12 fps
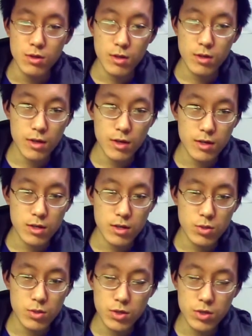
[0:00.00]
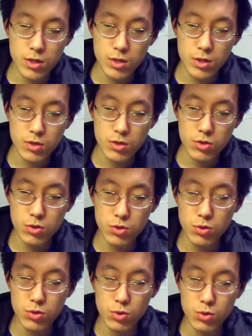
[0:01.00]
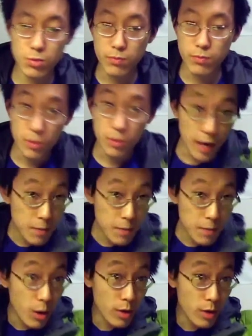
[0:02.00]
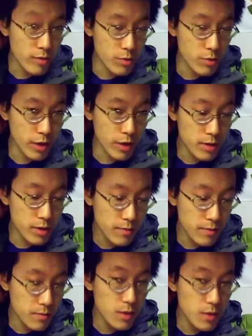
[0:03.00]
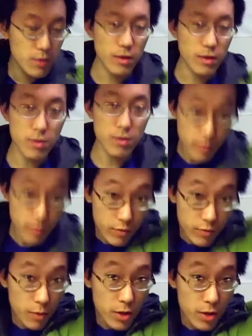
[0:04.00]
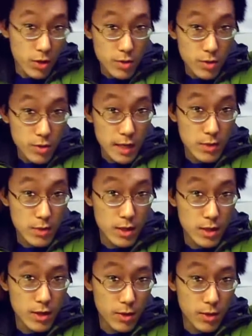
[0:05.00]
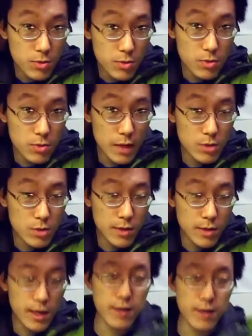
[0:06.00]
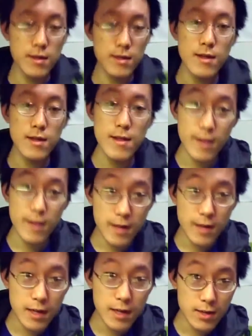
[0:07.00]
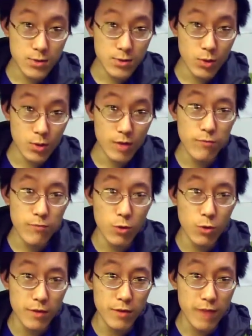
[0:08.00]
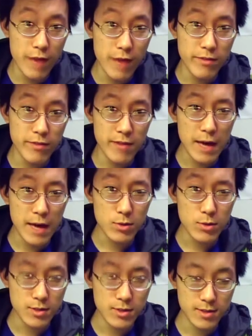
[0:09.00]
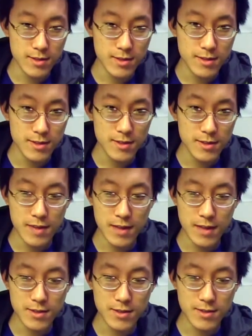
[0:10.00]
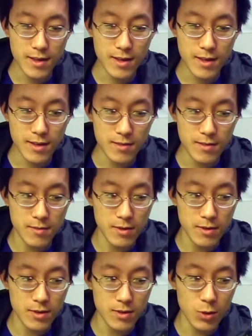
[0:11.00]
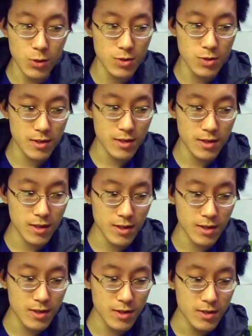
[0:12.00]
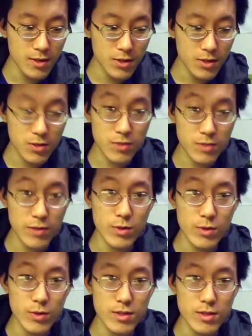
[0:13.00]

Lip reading: Then I switched it to the back part of the brain, right from here down to here to down to my neck. Then I got a score of 45,000. That is a totally very